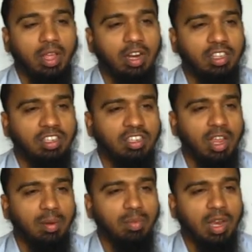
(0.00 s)
at the
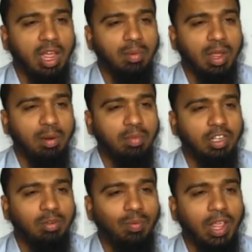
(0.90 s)
same time I am
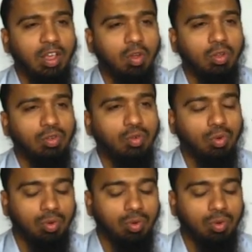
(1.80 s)
displaying also.